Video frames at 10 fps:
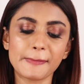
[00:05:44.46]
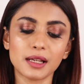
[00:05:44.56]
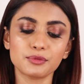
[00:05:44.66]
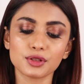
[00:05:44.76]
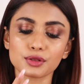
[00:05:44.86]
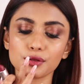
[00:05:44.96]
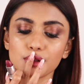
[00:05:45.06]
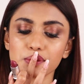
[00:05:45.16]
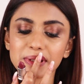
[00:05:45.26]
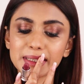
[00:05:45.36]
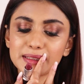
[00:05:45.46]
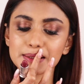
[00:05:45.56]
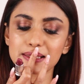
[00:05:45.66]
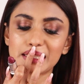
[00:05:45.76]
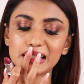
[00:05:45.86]
I'm just going to apply
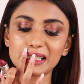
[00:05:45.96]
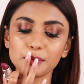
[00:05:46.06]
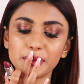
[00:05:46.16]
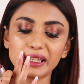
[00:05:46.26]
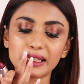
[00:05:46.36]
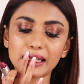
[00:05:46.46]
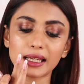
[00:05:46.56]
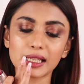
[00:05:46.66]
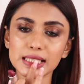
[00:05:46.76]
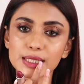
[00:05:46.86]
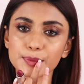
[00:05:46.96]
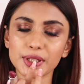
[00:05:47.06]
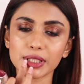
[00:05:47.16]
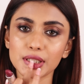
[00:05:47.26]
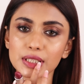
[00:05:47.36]
just a little bit and
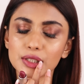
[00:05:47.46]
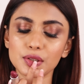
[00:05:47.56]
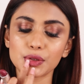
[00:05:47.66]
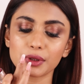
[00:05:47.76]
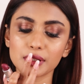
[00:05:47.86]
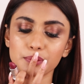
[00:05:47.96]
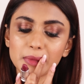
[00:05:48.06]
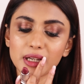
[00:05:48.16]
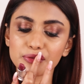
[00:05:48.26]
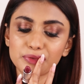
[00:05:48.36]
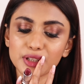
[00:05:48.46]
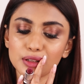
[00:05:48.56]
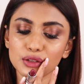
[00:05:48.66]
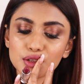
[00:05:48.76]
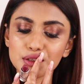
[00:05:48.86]
spread it with my
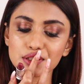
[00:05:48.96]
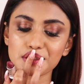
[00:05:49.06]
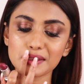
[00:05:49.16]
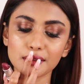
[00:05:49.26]
fingers.